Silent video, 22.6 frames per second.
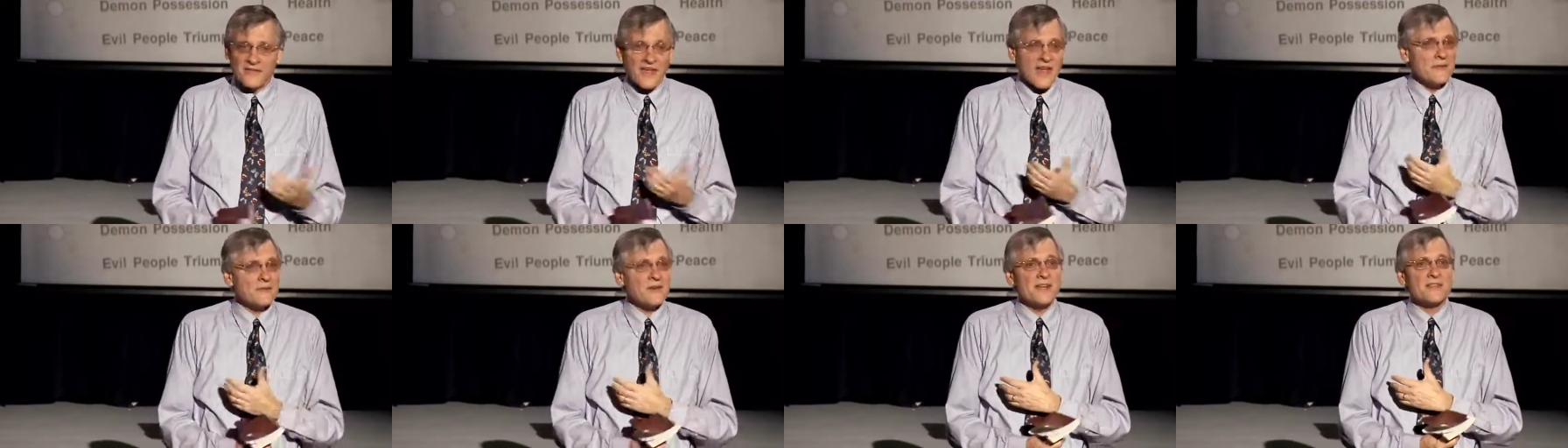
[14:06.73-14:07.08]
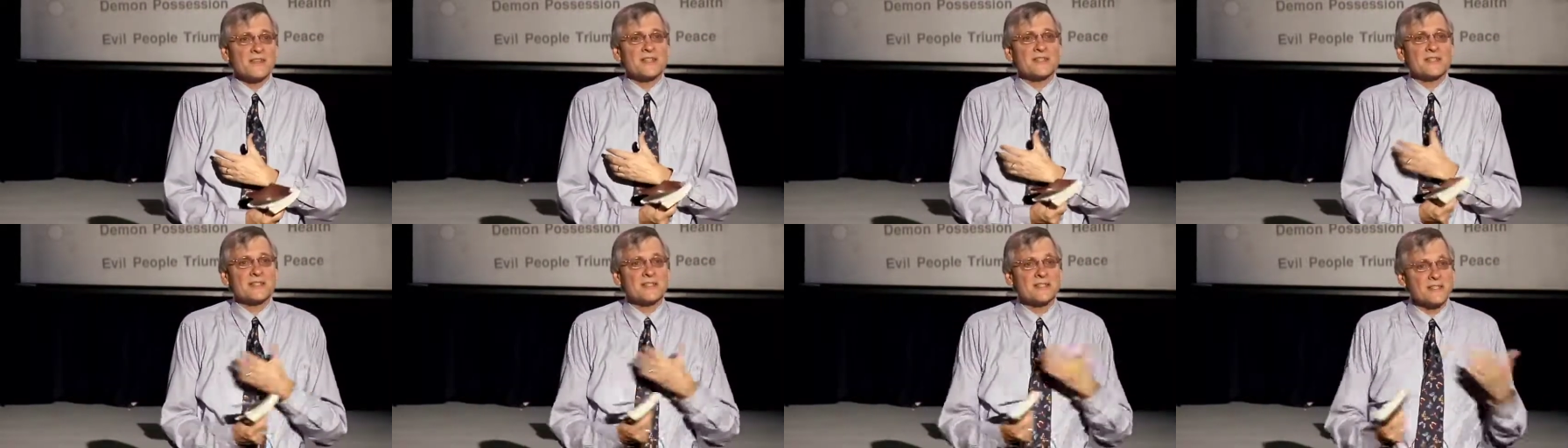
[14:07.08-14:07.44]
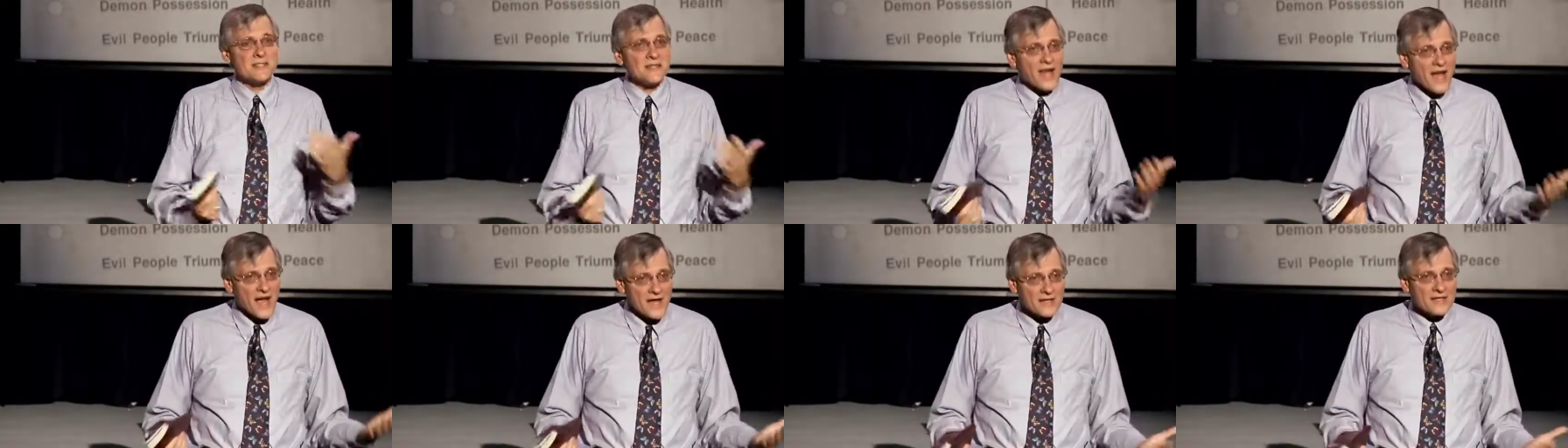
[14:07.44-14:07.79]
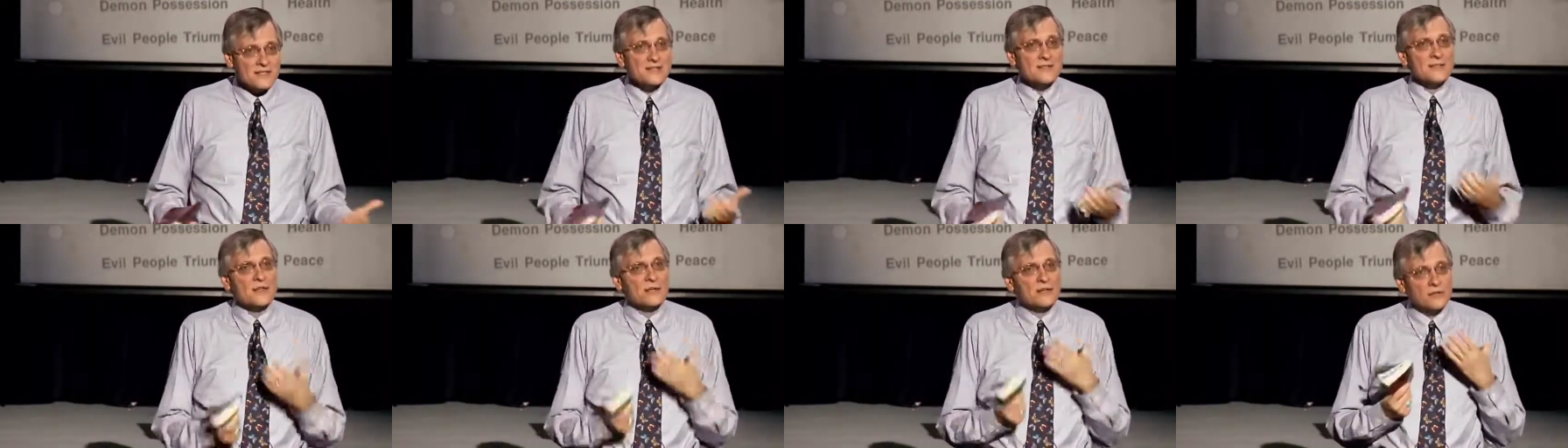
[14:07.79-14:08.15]
They haven't got the
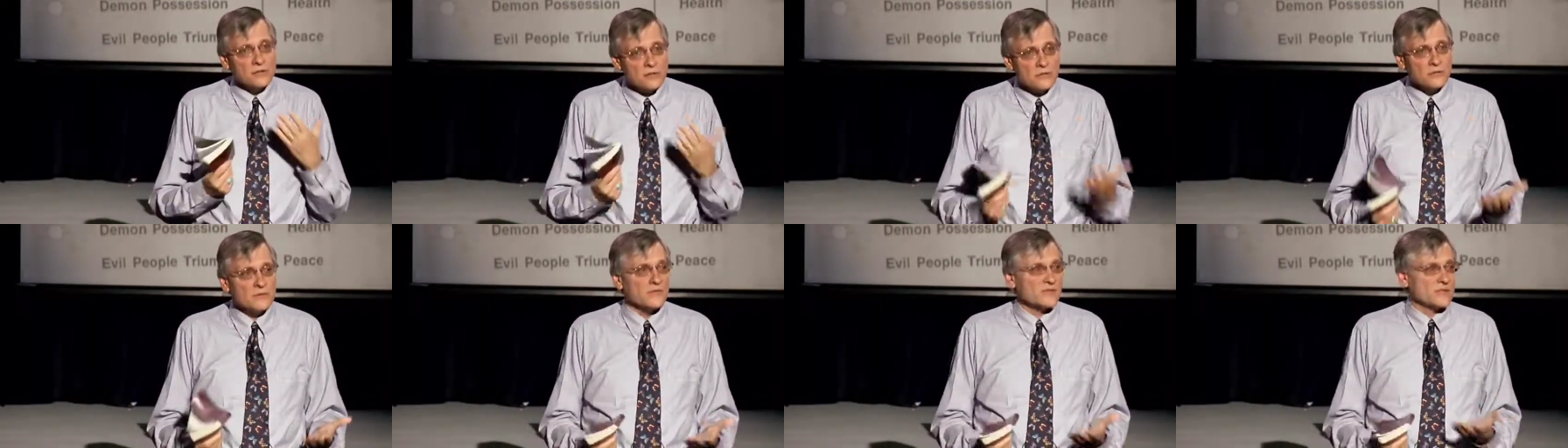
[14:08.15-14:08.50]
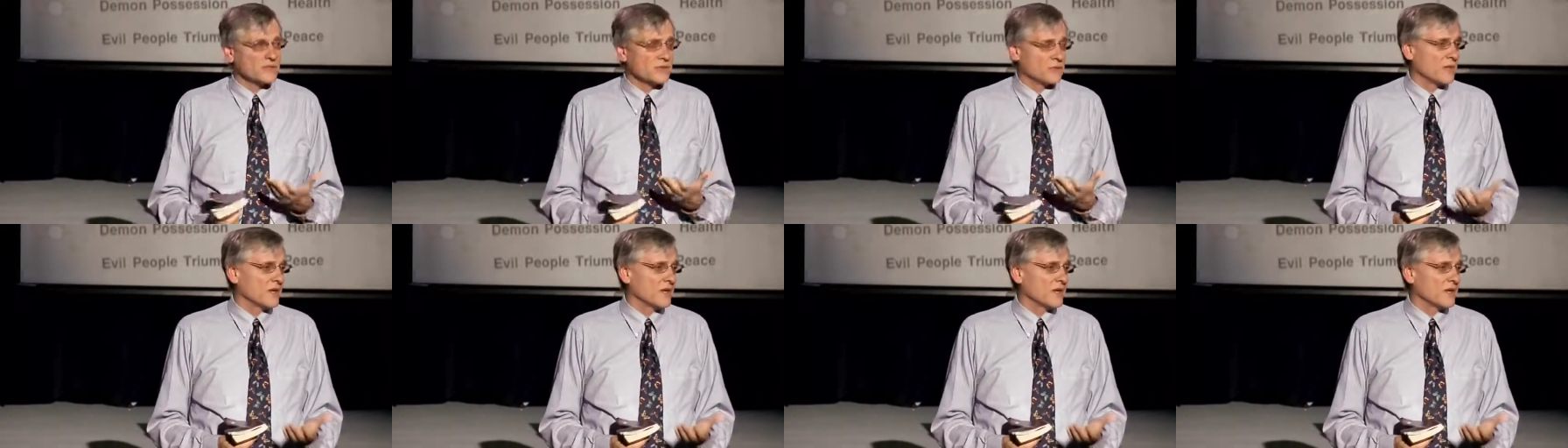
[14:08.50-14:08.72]
slightest clue as